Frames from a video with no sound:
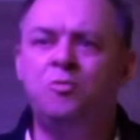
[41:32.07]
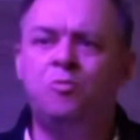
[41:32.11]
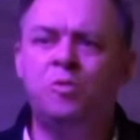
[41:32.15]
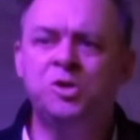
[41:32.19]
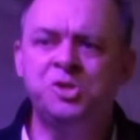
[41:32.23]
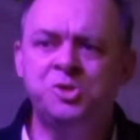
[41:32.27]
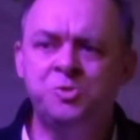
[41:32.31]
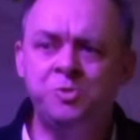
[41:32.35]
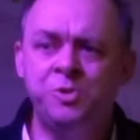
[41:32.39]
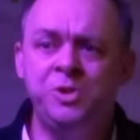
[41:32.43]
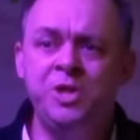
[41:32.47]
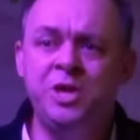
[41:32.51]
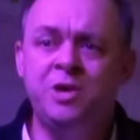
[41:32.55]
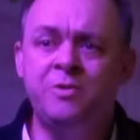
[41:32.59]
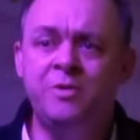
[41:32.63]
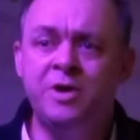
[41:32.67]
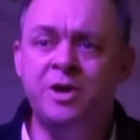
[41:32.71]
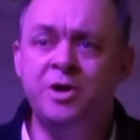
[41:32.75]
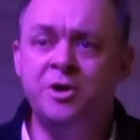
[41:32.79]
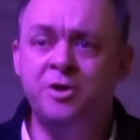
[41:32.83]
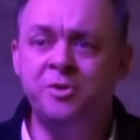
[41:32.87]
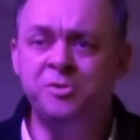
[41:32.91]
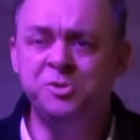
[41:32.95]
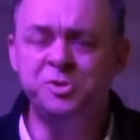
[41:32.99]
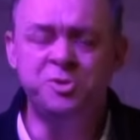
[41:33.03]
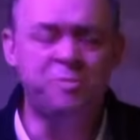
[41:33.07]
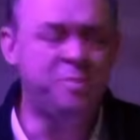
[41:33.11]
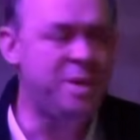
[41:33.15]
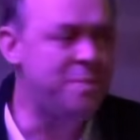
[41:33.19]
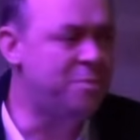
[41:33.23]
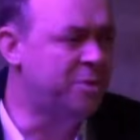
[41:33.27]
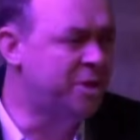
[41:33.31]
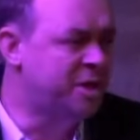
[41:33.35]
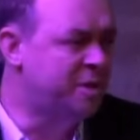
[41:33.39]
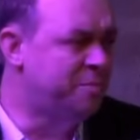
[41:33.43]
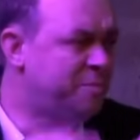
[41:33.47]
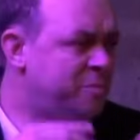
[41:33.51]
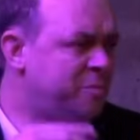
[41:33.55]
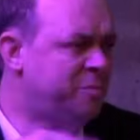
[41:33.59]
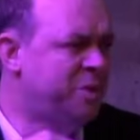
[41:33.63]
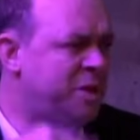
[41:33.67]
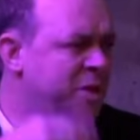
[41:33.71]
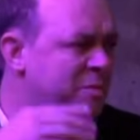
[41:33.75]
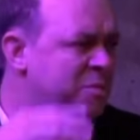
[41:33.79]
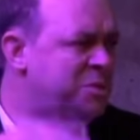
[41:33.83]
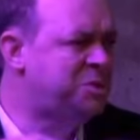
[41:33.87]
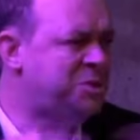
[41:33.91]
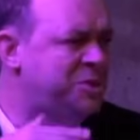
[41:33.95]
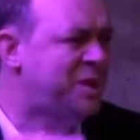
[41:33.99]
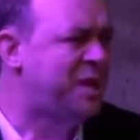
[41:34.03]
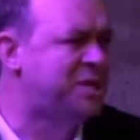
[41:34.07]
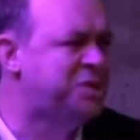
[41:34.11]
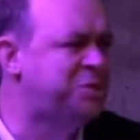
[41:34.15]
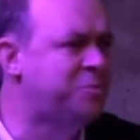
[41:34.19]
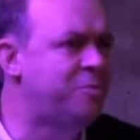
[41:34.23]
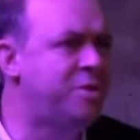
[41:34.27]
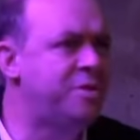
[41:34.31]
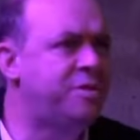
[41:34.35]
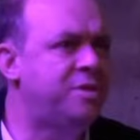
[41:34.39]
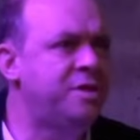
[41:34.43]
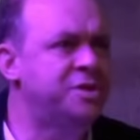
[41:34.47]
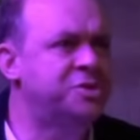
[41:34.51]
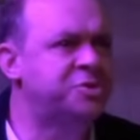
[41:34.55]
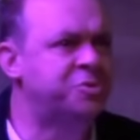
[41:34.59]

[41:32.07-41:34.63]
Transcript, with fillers: What's really going on in Husserl? People get, get obsessed with,